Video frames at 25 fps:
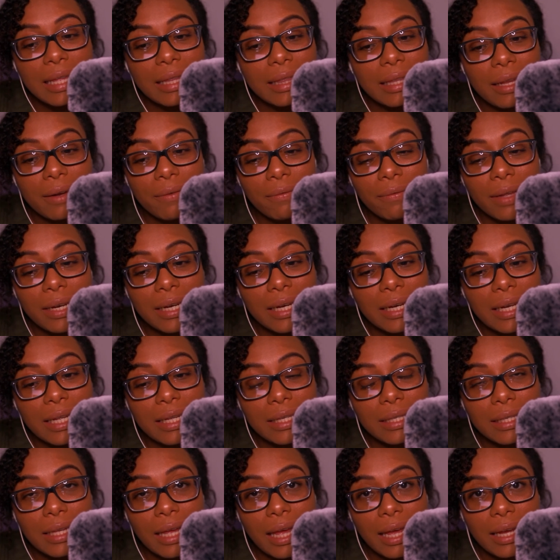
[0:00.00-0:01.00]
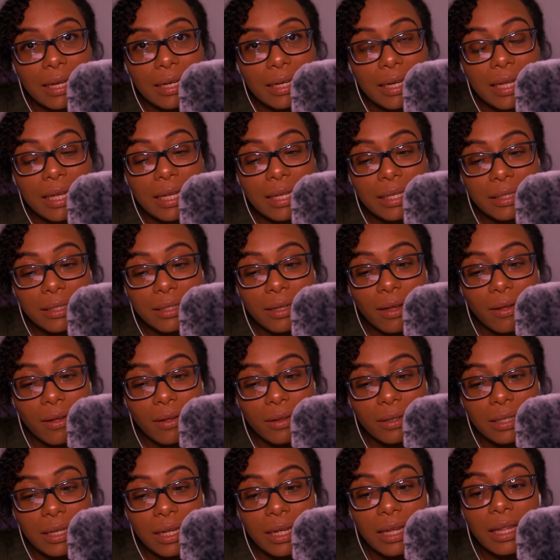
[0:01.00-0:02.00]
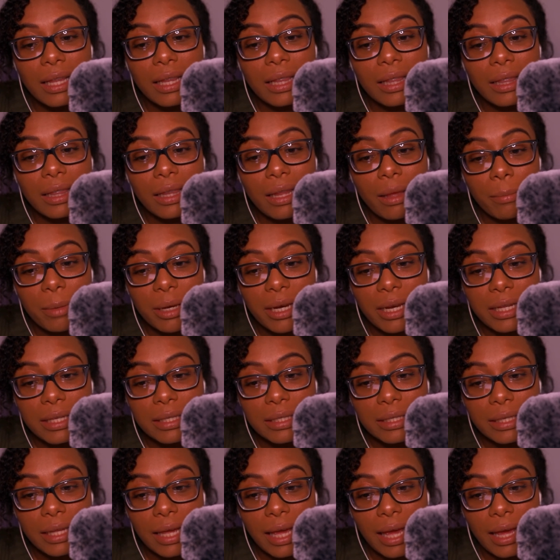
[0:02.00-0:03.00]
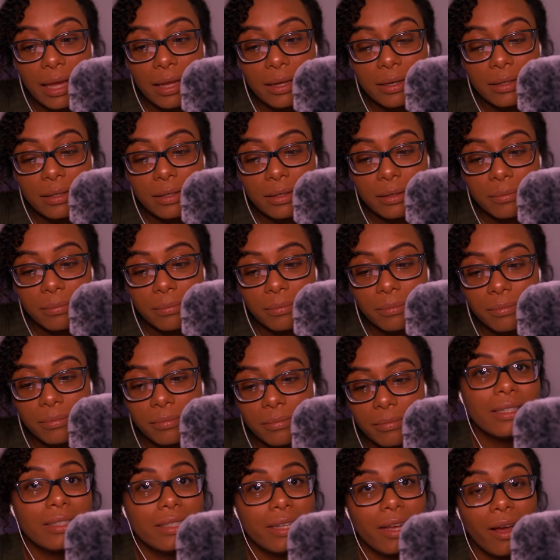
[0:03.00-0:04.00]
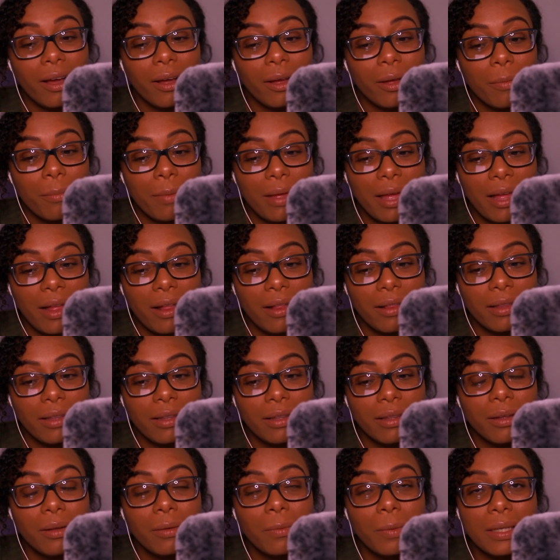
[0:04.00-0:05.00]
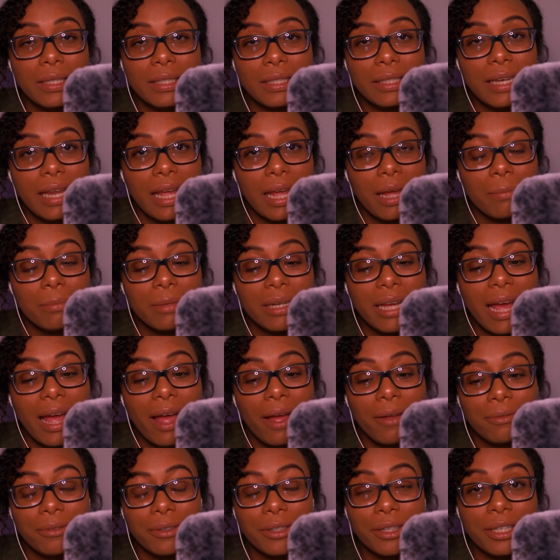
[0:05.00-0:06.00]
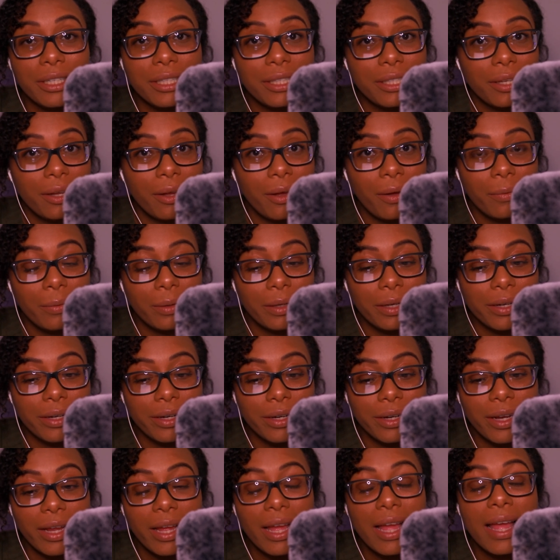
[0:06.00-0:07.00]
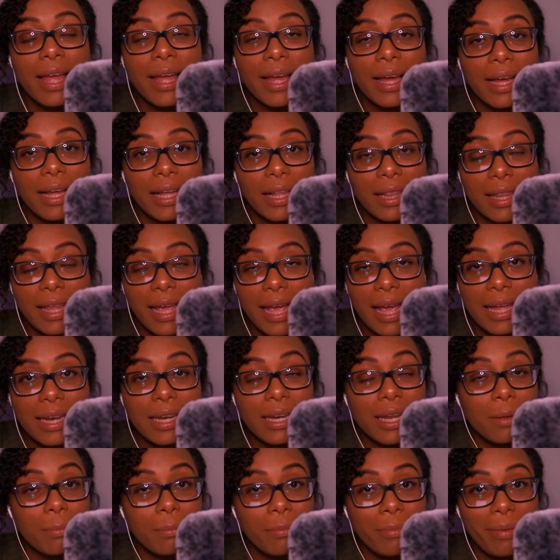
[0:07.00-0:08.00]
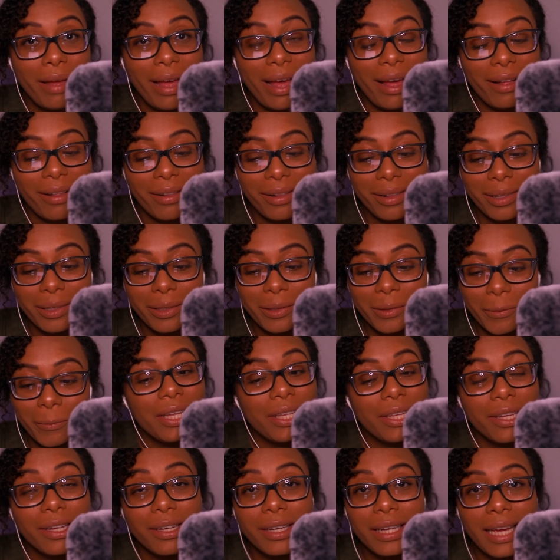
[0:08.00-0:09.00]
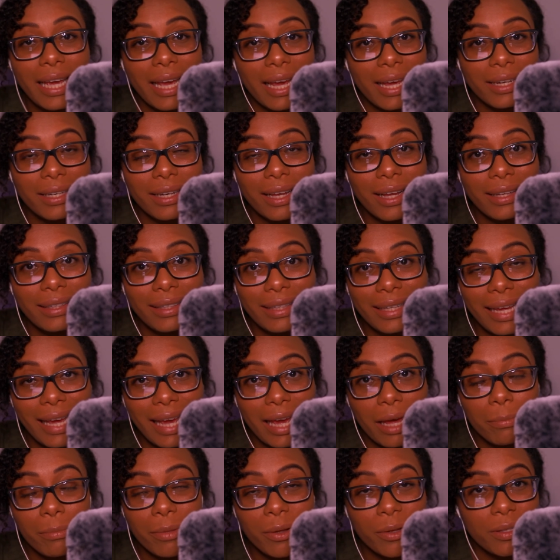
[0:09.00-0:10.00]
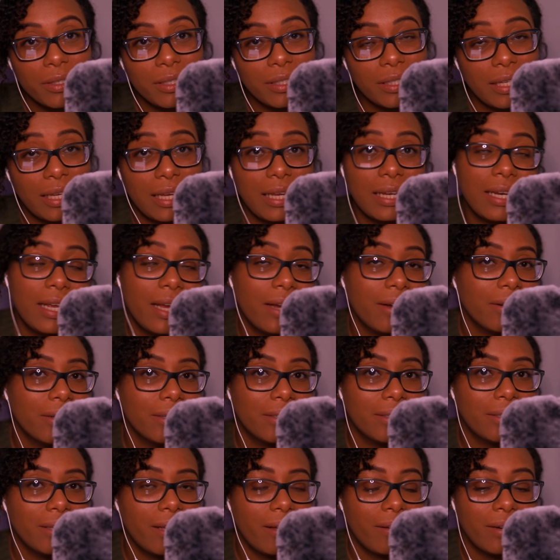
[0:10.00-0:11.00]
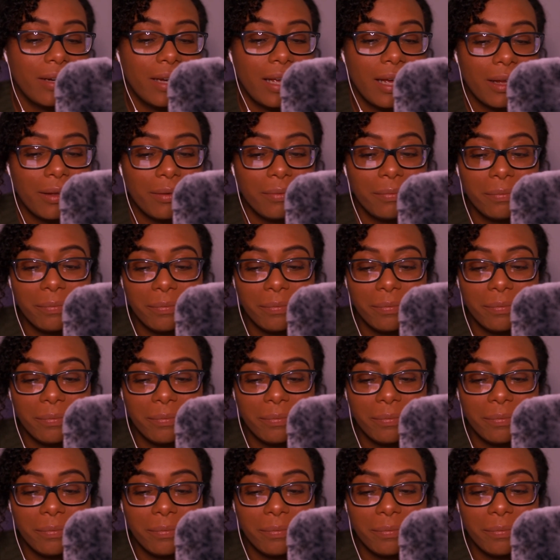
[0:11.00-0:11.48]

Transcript: The infinity sign is called a Lemonist Skate. Taco Bell was named after its owner, Glenn Bell. You can't hunt camels in Arizona.